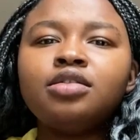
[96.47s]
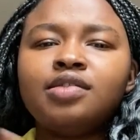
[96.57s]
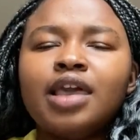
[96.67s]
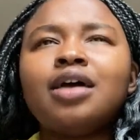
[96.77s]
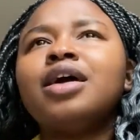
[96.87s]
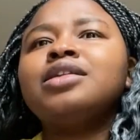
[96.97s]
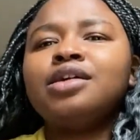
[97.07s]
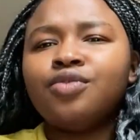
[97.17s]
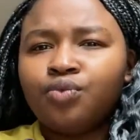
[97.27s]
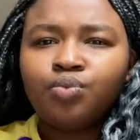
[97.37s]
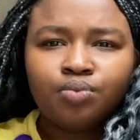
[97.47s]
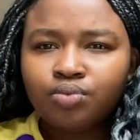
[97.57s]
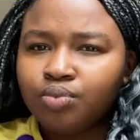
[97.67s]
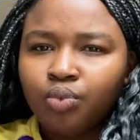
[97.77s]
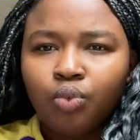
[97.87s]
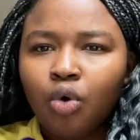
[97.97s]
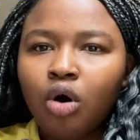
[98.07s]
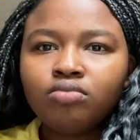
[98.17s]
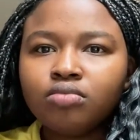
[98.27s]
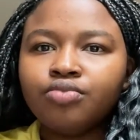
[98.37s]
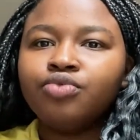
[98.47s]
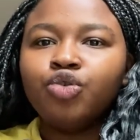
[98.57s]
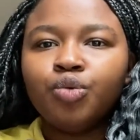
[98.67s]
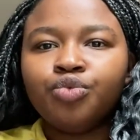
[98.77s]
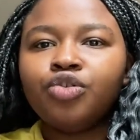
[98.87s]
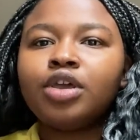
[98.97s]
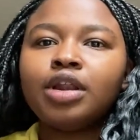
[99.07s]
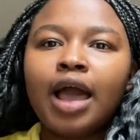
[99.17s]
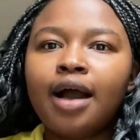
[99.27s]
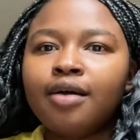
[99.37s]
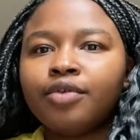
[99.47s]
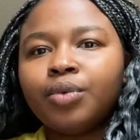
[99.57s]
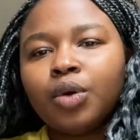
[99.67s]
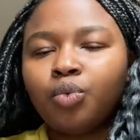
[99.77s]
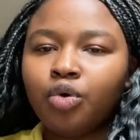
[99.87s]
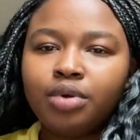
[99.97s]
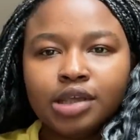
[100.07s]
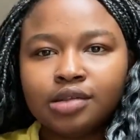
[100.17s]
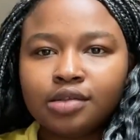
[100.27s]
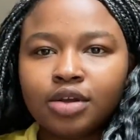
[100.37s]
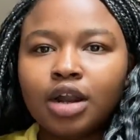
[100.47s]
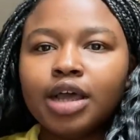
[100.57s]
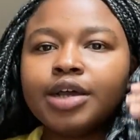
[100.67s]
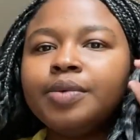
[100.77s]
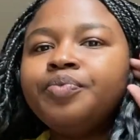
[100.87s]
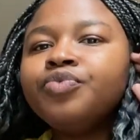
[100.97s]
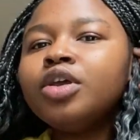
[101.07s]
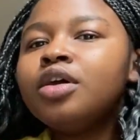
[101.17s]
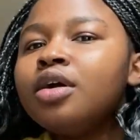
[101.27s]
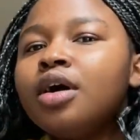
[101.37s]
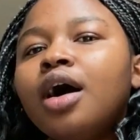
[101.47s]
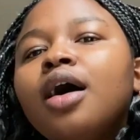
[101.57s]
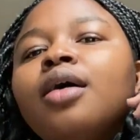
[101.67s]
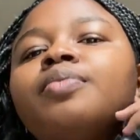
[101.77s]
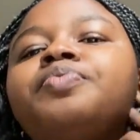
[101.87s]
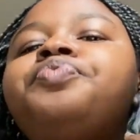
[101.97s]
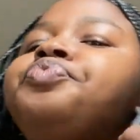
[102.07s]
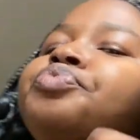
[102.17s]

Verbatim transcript: to get an idea of what rooms you can have and like what places look like um